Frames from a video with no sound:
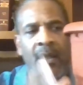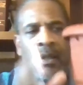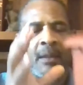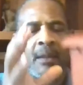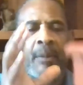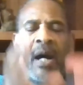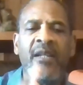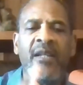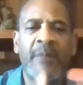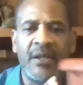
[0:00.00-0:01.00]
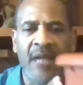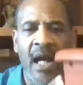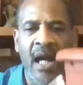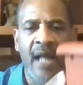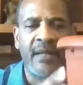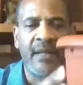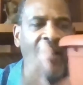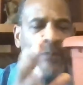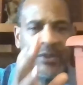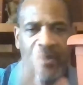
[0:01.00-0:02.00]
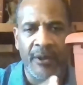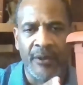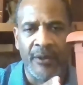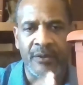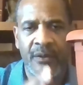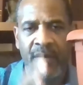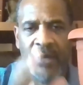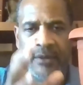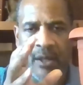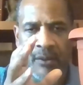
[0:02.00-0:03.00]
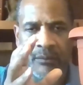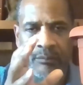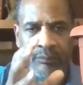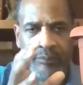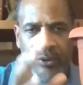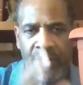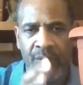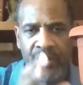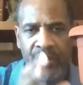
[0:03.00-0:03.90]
pot has been designed out of materials that don't produce